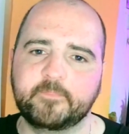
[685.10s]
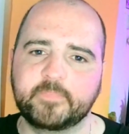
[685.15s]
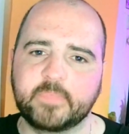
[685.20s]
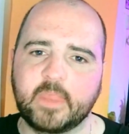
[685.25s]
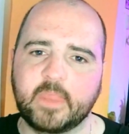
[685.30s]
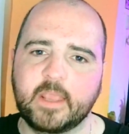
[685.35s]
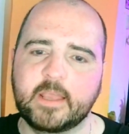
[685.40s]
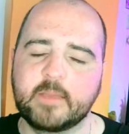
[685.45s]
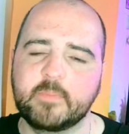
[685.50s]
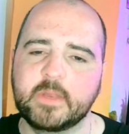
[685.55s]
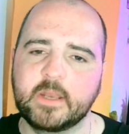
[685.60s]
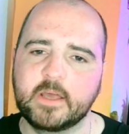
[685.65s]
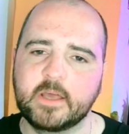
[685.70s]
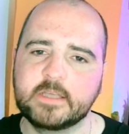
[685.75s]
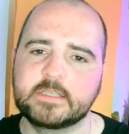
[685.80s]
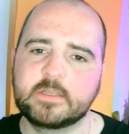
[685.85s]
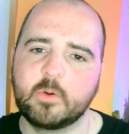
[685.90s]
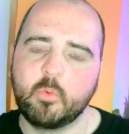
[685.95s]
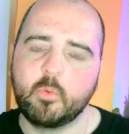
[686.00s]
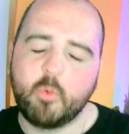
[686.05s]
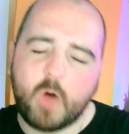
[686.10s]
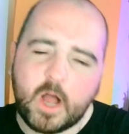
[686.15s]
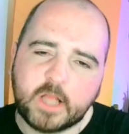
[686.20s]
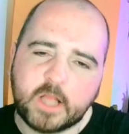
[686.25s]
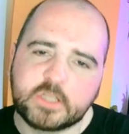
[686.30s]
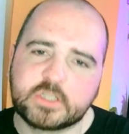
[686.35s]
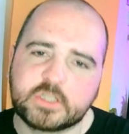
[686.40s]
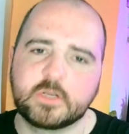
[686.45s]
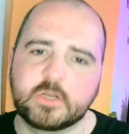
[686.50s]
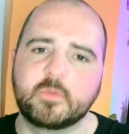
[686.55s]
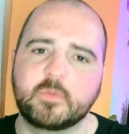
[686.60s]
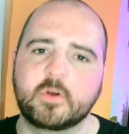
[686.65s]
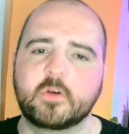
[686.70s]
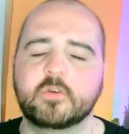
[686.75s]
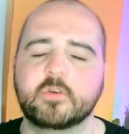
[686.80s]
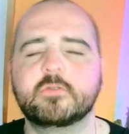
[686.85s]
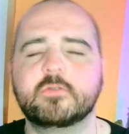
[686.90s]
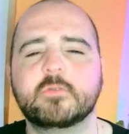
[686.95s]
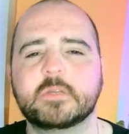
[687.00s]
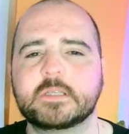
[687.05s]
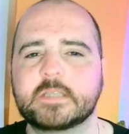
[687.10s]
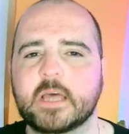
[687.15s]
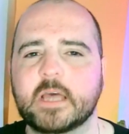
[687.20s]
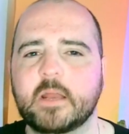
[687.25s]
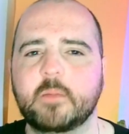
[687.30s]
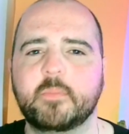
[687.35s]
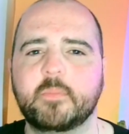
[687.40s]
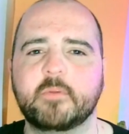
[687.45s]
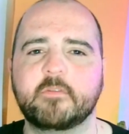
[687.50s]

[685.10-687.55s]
it can be nice to watch someone go through the setup